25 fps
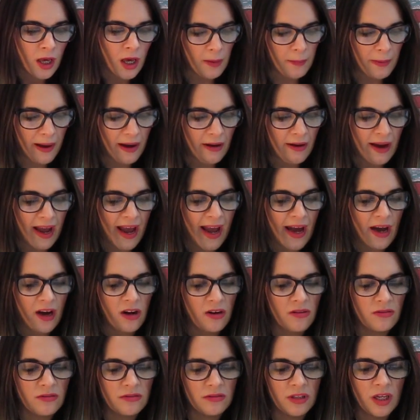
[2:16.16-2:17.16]
about
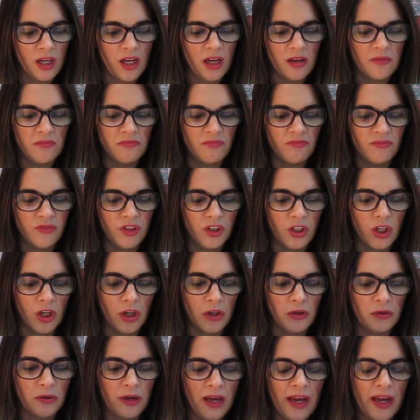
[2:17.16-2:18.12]
how, you know,